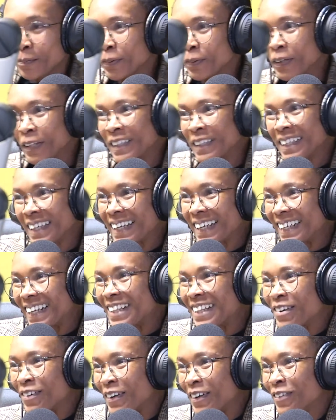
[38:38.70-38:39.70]
Pearl,
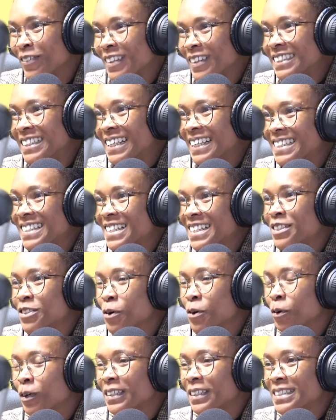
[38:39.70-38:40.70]
another one of the 10 cents
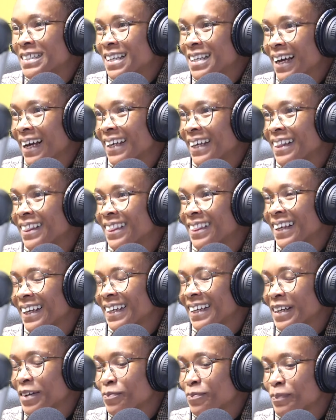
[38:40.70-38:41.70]
coins. I
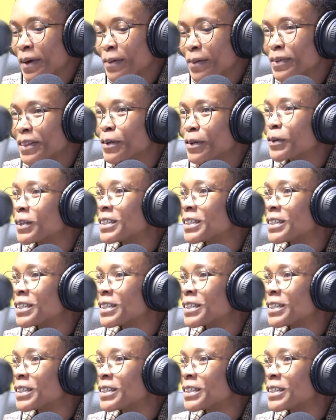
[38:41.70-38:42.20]
think maybe the